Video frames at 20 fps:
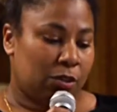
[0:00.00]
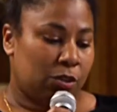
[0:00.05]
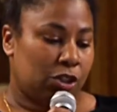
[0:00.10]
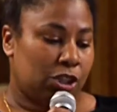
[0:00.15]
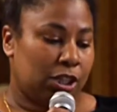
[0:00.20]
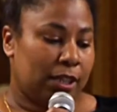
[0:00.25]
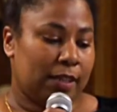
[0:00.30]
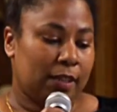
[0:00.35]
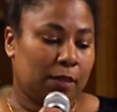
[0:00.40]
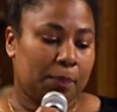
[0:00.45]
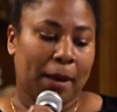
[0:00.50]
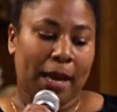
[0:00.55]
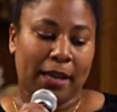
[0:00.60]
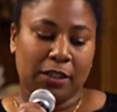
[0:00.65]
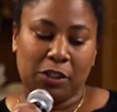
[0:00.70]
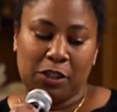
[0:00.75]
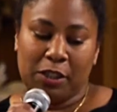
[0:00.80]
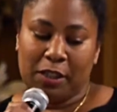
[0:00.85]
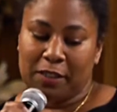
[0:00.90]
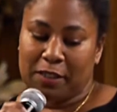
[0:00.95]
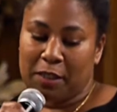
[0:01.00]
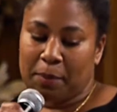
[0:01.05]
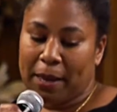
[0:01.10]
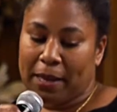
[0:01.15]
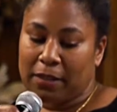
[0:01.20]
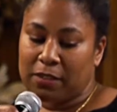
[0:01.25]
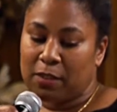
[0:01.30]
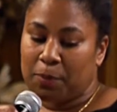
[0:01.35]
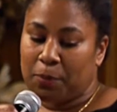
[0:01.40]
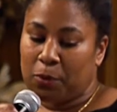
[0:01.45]
she is passionate
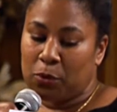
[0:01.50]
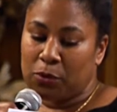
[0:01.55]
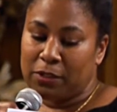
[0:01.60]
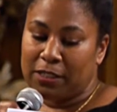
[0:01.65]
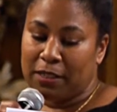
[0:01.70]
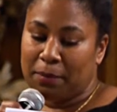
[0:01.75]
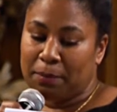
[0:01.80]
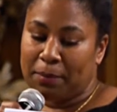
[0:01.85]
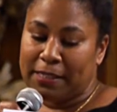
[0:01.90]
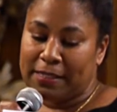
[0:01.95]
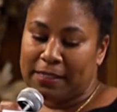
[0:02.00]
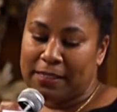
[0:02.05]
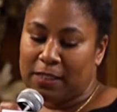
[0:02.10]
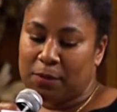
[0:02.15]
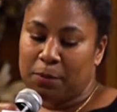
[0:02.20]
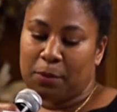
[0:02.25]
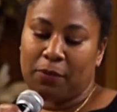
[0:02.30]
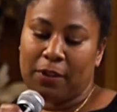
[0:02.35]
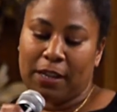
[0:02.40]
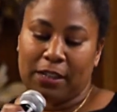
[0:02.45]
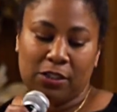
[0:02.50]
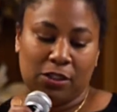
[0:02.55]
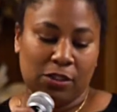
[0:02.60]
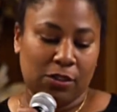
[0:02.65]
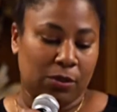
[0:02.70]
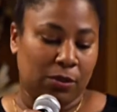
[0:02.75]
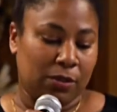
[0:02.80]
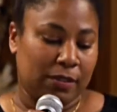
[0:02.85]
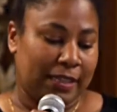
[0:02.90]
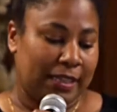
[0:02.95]
about supporting business
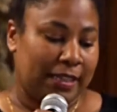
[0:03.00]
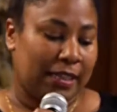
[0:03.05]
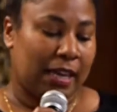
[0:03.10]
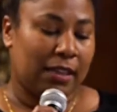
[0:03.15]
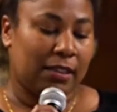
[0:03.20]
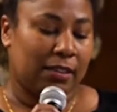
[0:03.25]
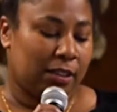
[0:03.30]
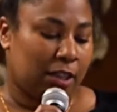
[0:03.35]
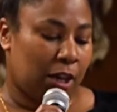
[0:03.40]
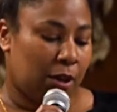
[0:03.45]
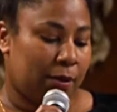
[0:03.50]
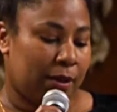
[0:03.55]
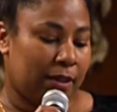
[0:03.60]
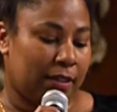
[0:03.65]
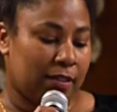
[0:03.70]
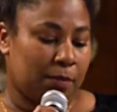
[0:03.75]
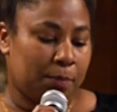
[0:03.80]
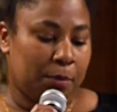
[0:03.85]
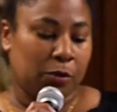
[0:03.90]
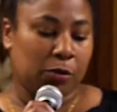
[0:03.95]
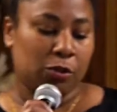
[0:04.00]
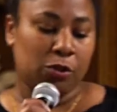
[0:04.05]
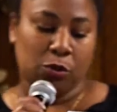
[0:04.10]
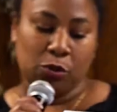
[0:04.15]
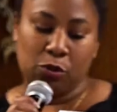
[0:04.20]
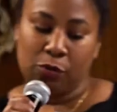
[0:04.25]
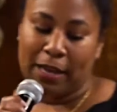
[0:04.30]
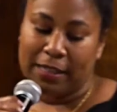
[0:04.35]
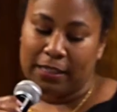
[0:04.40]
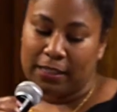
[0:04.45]
professionals in undergoing spiritual
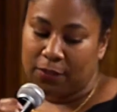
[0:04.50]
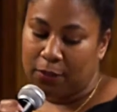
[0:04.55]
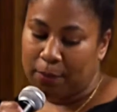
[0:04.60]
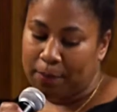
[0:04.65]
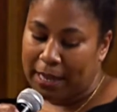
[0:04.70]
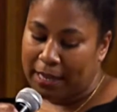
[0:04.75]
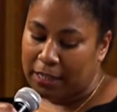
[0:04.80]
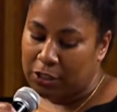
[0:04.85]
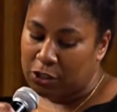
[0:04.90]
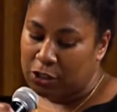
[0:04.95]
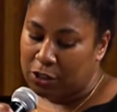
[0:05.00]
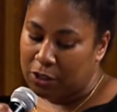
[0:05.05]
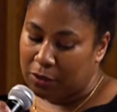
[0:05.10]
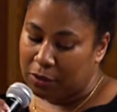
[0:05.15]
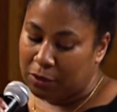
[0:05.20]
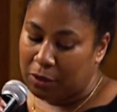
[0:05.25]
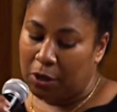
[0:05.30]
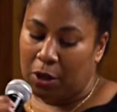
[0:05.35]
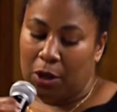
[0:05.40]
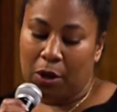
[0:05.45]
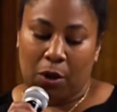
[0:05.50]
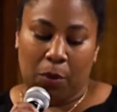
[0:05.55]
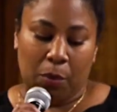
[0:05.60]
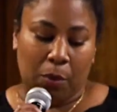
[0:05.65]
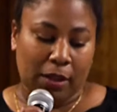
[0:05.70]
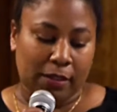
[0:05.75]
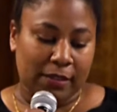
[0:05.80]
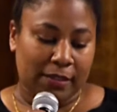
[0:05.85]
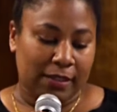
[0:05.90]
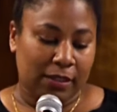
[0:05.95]
transformation
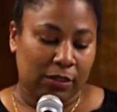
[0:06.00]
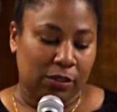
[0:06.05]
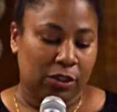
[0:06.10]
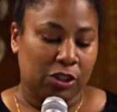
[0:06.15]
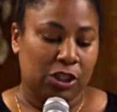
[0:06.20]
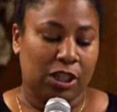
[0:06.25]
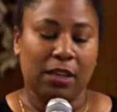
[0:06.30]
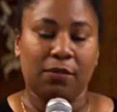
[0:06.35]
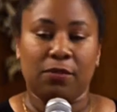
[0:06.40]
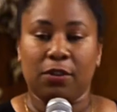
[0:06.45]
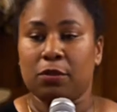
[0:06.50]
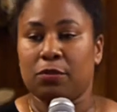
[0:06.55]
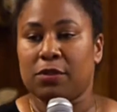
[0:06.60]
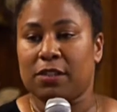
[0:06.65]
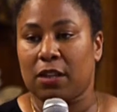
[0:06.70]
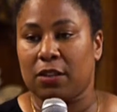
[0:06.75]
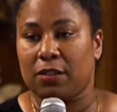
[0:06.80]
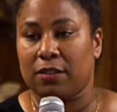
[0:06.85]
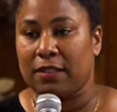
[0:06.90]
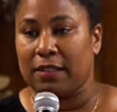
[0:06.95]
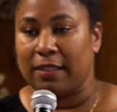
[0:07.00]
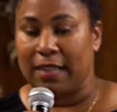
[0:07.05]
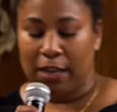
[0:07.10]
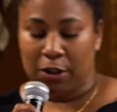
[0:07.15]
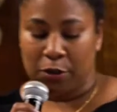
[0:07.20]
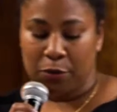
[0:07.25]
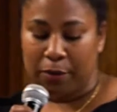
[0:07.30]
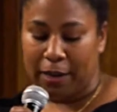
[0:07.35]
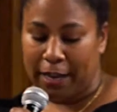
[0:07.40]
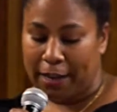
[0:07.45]
while still achieving results in their
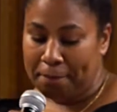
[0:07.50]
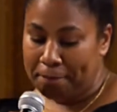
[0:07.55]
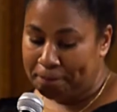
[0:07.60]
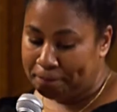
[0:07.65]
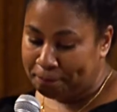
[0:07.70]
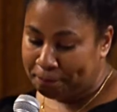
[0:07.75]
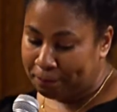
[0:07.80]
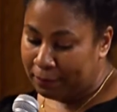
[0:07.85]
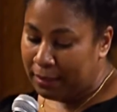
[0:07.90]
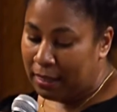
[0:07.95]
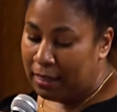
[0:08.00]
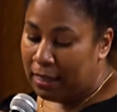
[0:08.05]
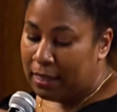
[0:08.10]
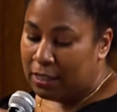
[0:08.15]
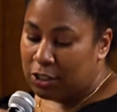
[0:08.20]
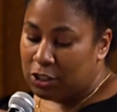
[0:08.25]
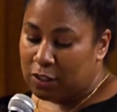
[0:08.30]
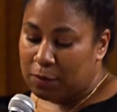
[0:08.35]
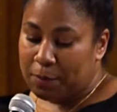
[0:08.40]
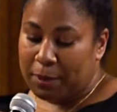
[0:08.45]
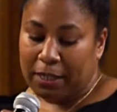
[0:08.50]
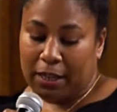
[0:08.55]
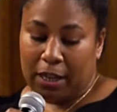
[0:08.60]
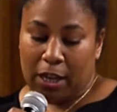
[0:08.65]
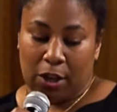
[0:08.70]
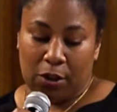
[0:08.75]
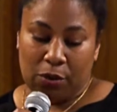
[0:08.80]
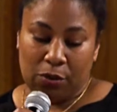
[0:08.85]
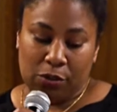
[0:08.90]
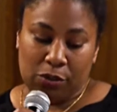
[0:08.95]
career. She's been a
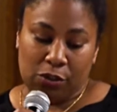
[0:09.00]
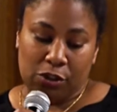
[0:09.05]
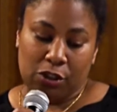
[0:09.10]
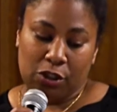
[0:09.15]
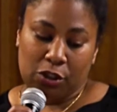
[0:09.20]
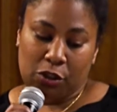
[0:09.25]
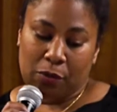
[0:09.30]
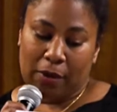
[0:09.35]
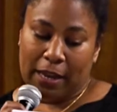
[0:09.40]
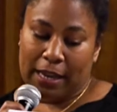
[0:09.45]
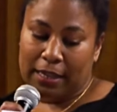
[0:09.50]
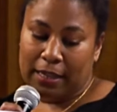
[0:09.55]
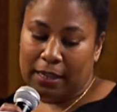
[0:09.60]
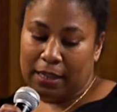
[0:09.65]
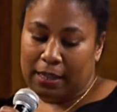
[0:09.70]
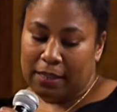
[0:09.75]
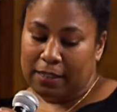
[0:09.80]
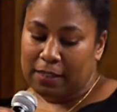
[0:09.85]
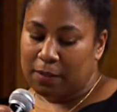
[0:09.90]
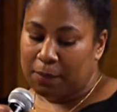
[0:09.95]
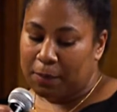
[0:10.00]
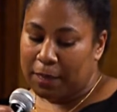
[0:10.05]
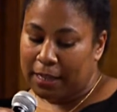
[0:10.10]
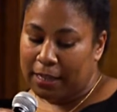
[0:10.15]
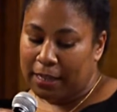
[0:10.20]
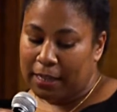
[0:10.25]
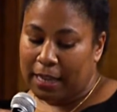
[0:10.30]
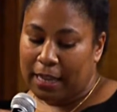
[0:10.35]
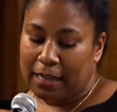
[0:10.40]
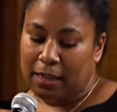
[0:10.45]
coach, a trainer, a
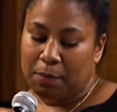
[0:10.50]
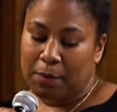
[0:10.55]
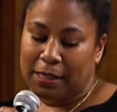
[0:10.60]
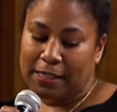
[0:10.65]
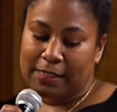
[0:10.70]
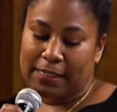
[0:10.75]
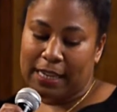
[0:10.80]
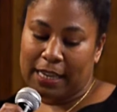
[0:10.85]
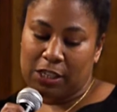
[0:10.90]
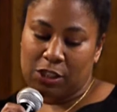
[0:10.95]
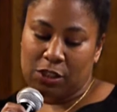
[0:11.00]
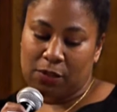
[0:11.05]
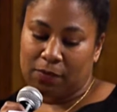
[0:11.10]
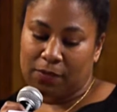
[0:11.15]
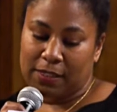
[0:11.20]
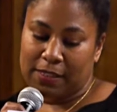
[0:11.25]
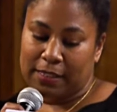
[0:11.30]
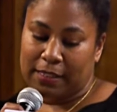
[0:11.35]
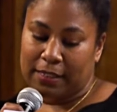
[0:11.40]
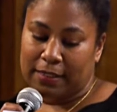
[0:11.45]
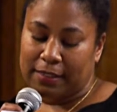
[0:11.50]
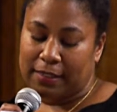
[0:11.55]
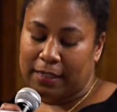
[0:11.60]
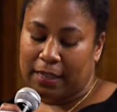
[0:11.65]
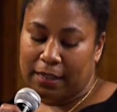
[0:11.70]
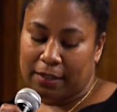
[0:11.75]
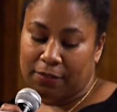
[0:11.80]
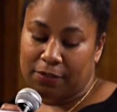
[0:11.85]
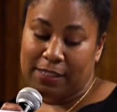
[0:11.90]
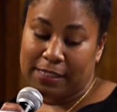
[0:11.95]
speaker, and a meditation
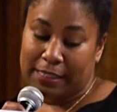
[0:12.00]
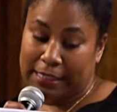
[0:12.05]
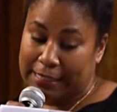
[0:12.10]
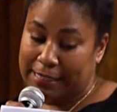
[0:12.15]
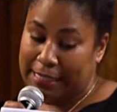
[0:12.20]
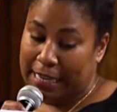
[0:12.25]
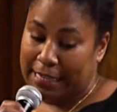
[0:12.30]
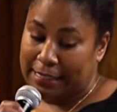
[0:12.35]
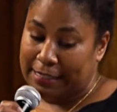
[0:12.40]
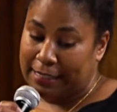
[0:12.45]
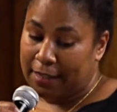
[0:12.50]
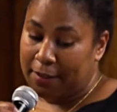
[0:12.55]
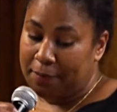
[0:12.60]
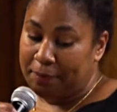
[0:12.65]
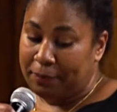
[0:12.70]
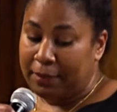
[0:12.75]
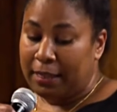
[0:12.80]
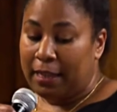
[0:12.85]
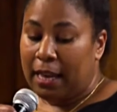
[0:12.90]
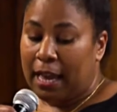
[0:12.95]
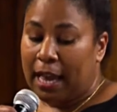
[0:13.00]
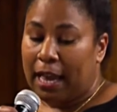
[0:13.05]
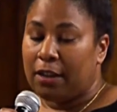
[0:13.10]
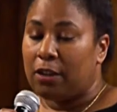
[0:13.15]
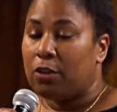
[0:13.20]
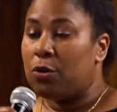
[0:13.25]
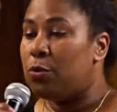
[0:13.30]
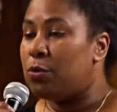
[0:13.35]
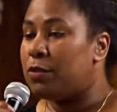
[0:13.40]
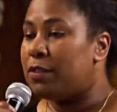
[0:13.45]
facilitator, and a
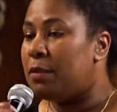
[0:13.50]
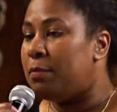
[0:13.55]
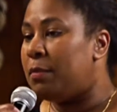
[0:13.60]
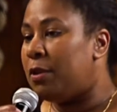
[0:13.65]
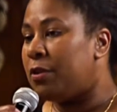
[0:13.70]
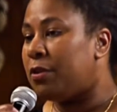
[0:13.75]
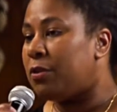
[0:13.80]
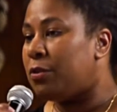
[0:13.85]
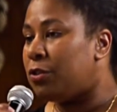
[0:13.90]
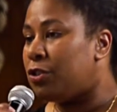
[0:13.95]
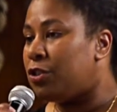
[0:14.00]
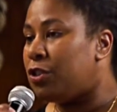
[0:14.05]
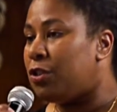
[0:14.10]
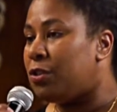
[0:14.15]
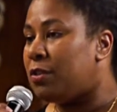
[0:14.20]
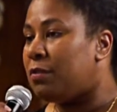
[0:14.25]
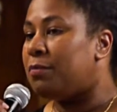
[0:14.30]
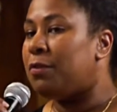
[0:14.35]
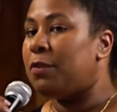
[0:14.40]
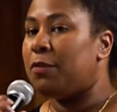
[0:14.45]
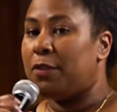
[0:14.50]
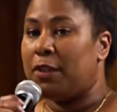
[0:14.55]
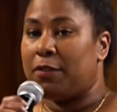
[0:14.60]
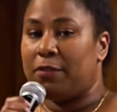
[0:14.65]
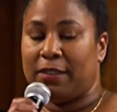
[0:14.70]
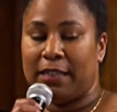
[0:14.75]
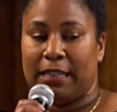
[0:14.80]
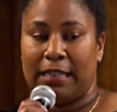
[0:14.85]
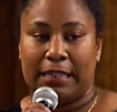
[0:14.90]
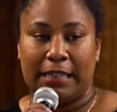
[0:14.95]
Course in Miracles student for
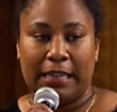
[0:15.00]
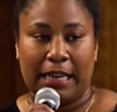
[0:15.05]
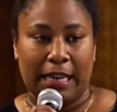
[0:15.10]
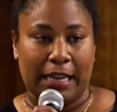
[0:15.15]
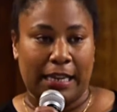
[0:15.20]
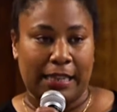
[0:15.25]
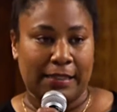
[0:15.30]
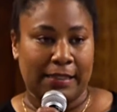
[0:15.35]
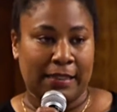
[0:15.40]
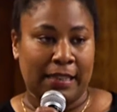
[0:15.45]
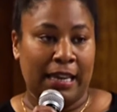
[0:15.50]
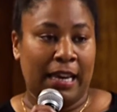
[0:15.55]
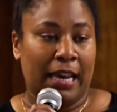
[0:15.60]
15 years.